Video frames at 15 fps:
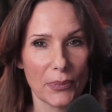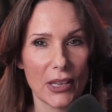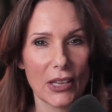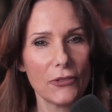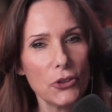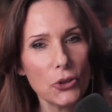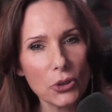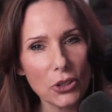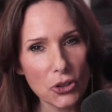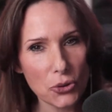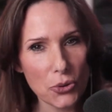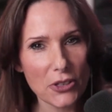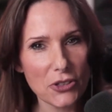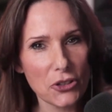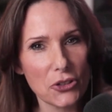If you can
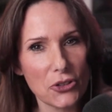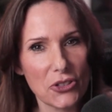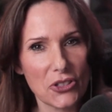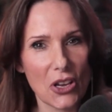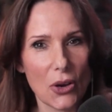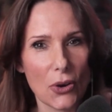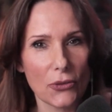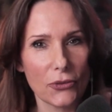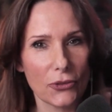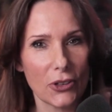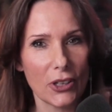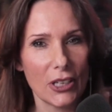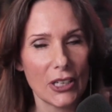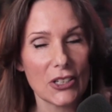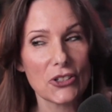trust yourself
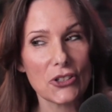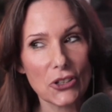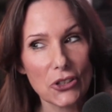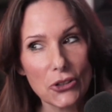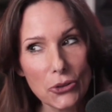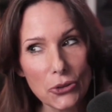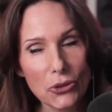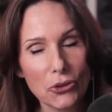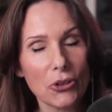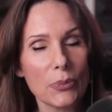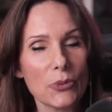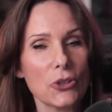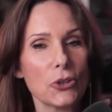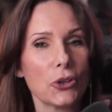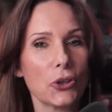to use
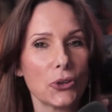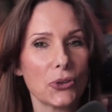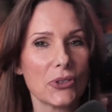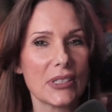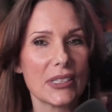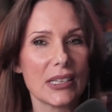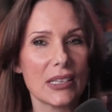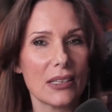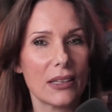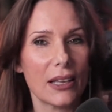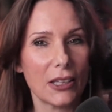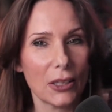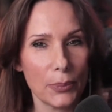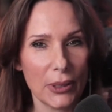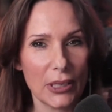cryptocurrency like
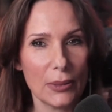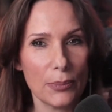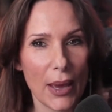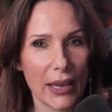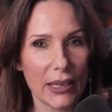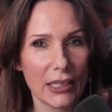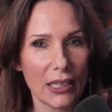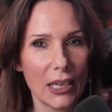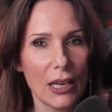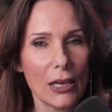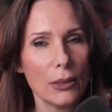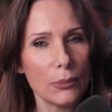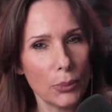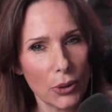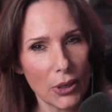a piggy bank,
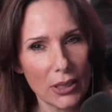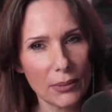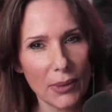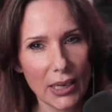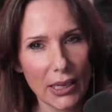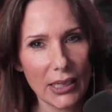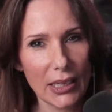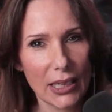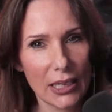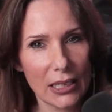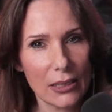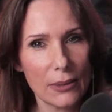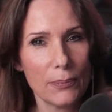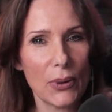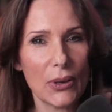putting money
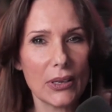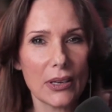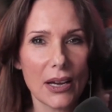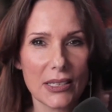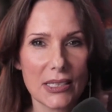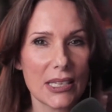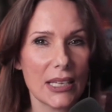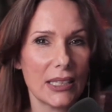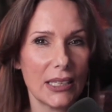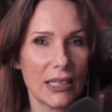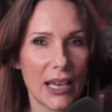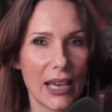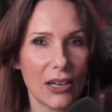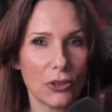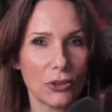in but not taking
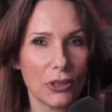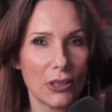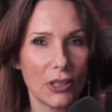out,